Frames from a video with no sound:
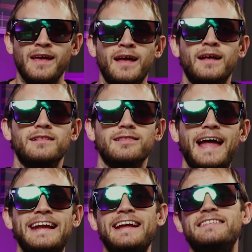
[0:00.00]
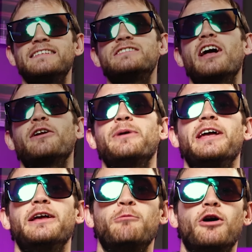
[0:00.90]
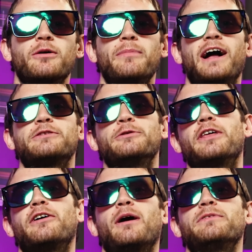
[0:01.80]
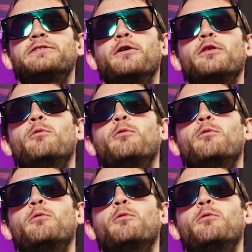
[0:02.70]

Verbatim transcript: the What Are We Ladies Doing podcast. Ladies and gentlemen, welcome back to another episode